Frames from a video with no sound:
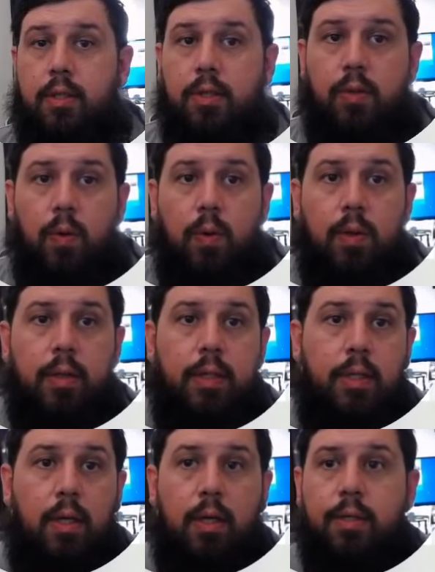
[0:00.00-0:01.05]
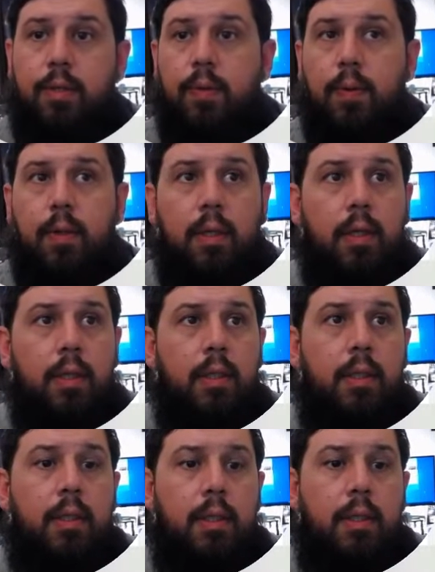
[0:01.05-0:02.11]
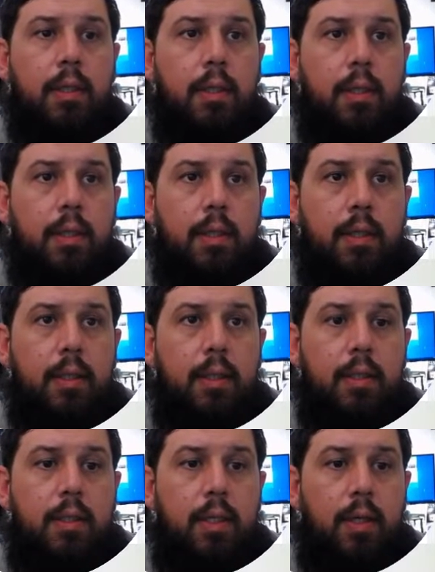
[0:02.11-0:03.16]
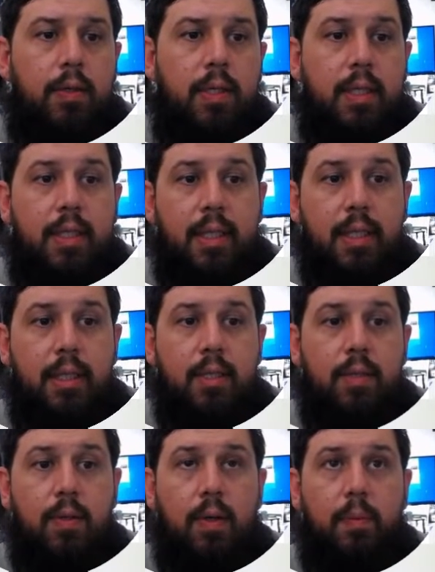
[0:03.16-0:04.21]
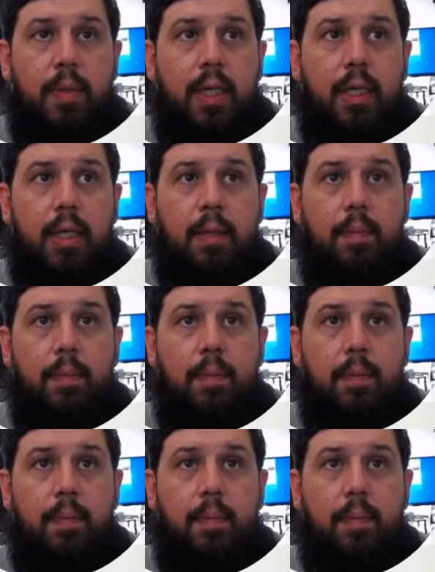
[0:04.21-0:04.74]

door, this closet door. So since this is going to be